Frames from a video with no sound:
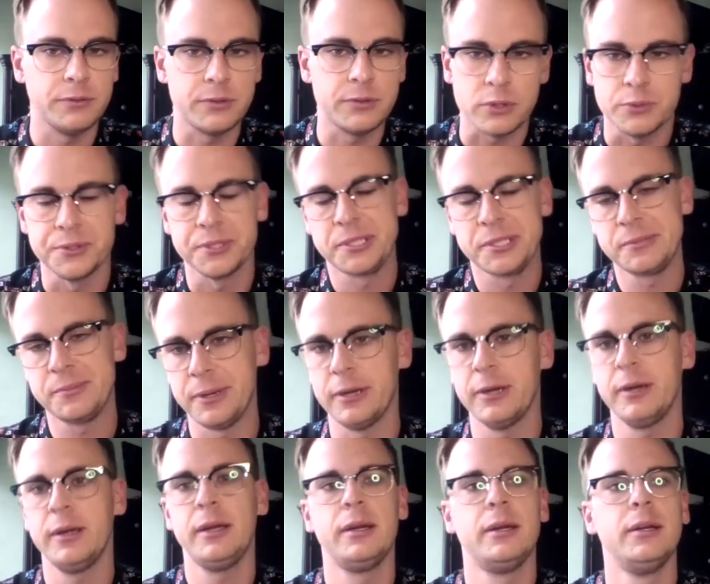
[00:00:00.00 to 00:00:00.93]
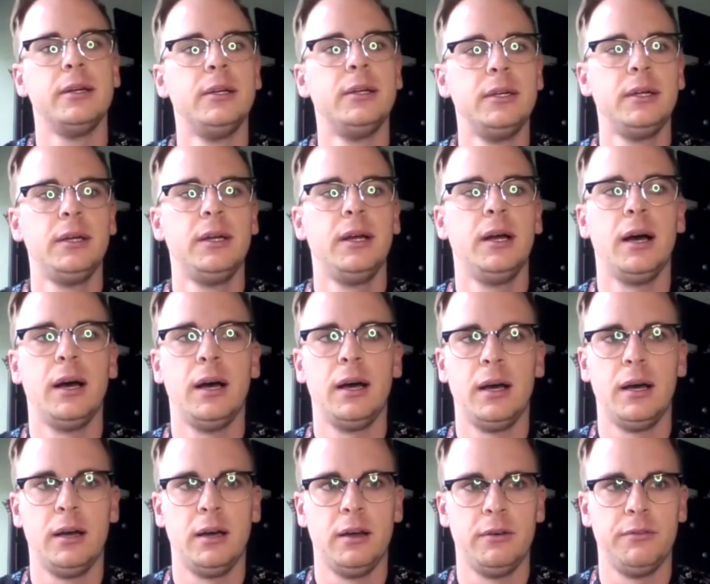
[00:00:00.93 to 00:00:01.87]
of school spirit,
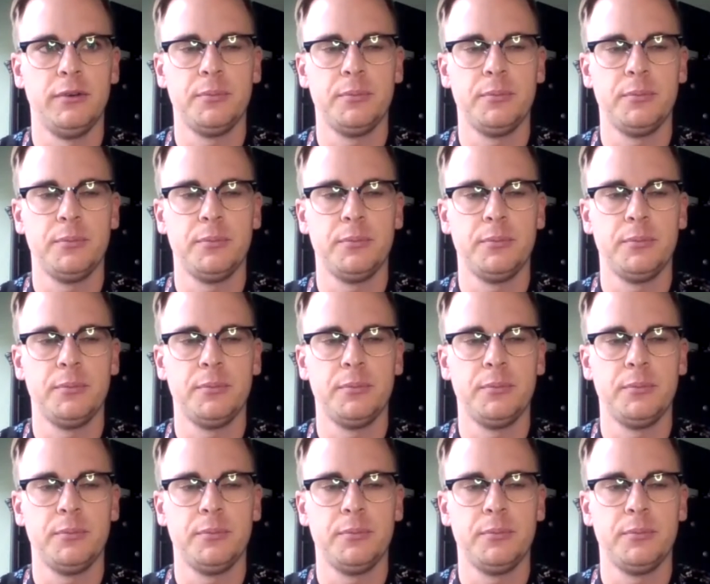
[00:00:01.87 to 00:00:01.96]
of